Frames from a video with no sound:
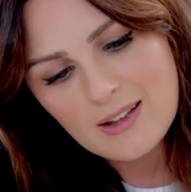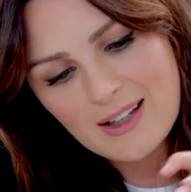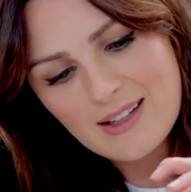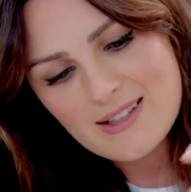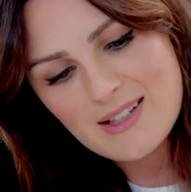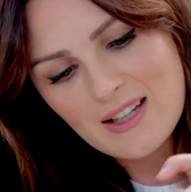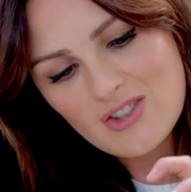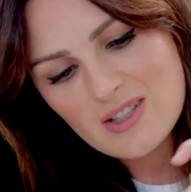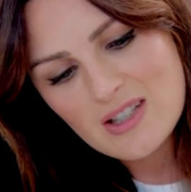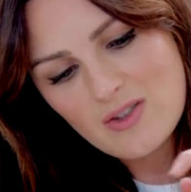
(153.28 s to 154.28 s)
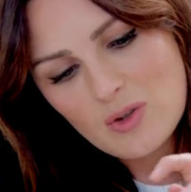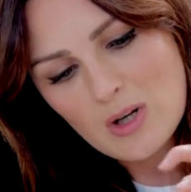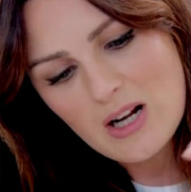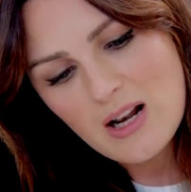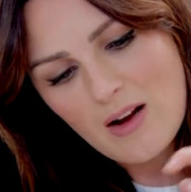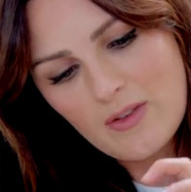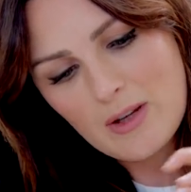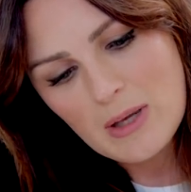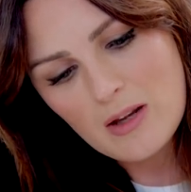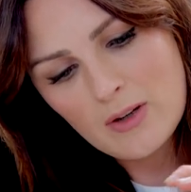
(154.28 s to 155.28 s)
Can you see? It just gives you a
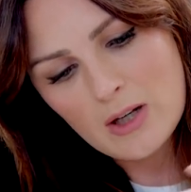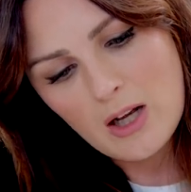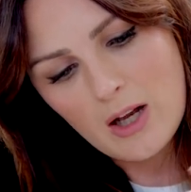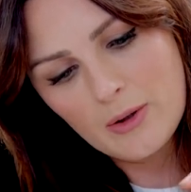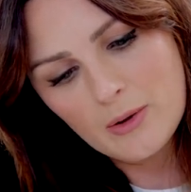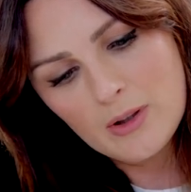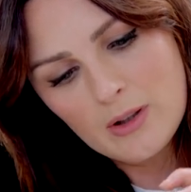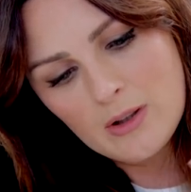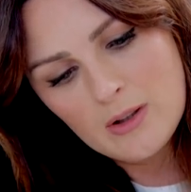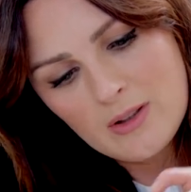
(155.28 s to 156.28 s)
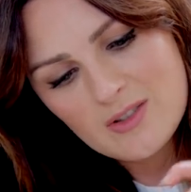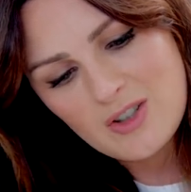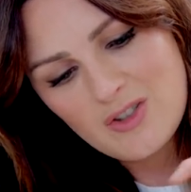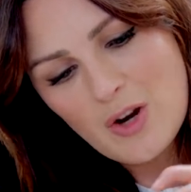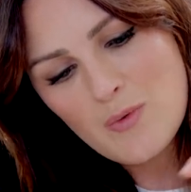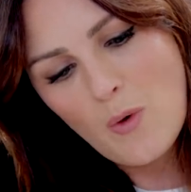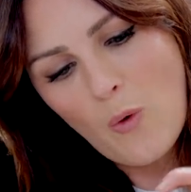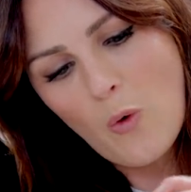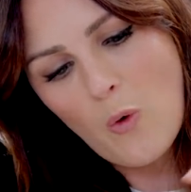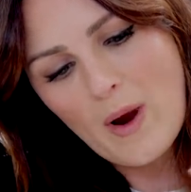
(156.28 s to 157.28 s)
lovely bit of a glow, so you don't
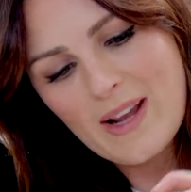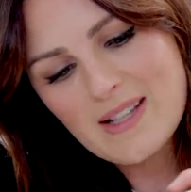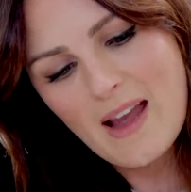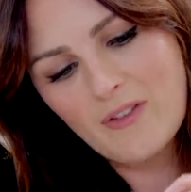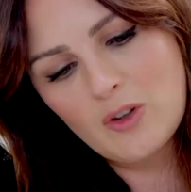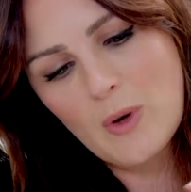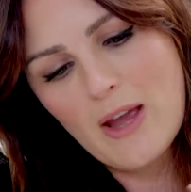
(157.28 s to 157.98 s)
always have to